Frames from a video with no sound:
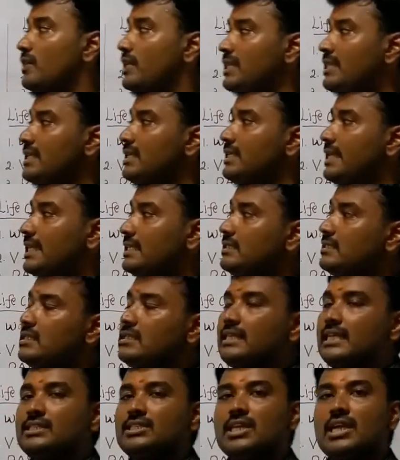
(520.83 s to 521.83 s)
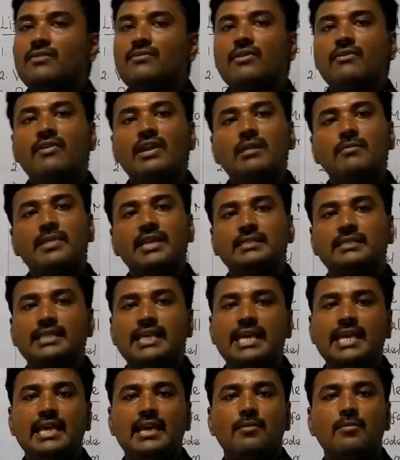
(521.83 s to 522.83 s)
In the next session we will be
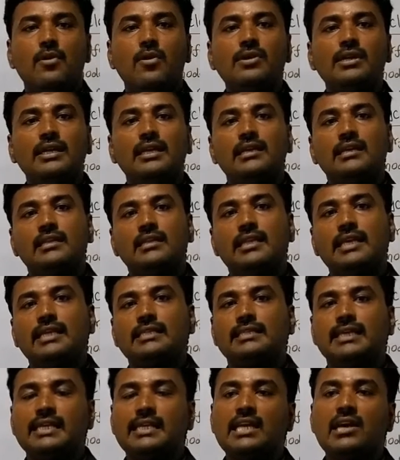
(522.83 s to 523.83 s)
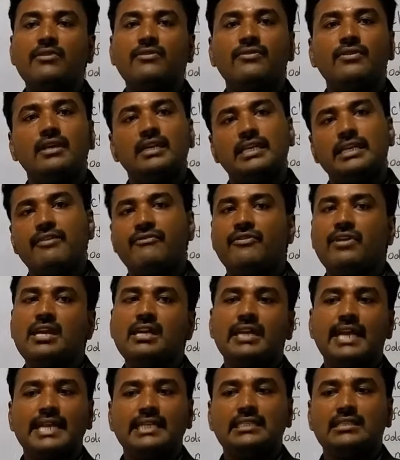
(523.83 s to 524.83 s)
seeing about the set of
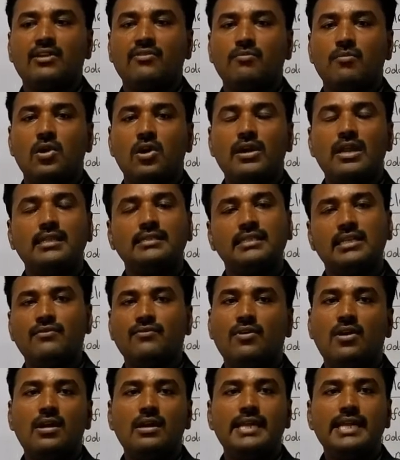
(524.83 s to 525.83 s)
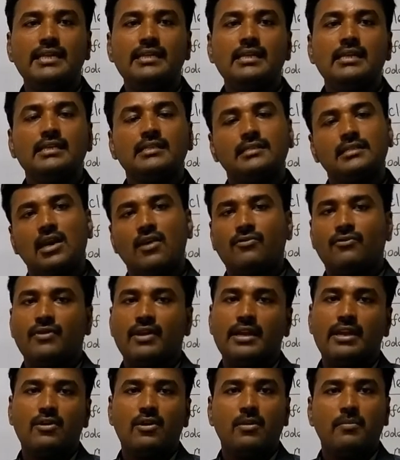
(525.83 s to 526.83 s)
different kinds of models involved in
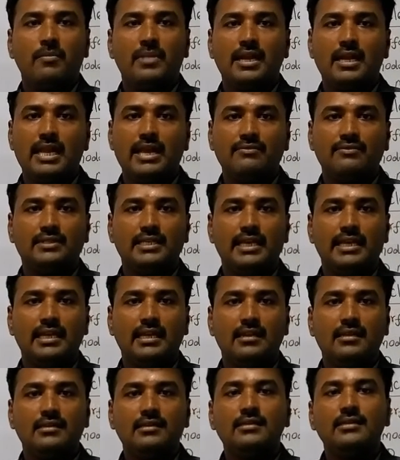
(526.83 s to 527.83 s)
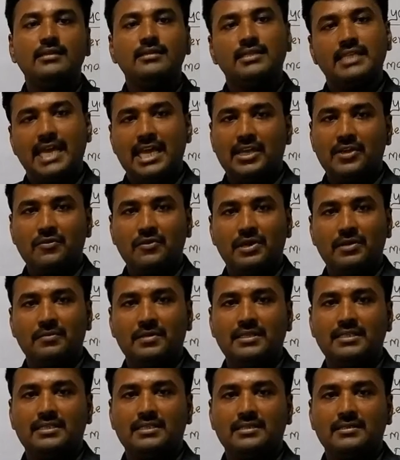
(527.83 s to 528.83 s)
software development lifecycle. Thank you very
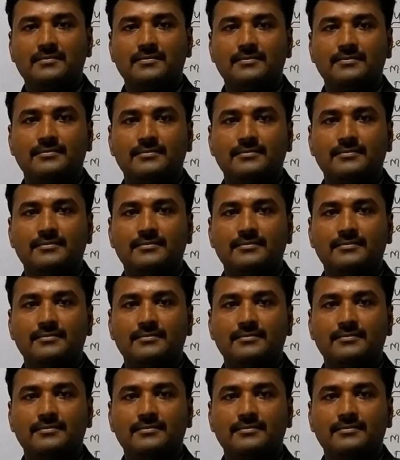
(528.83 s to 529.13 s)
much.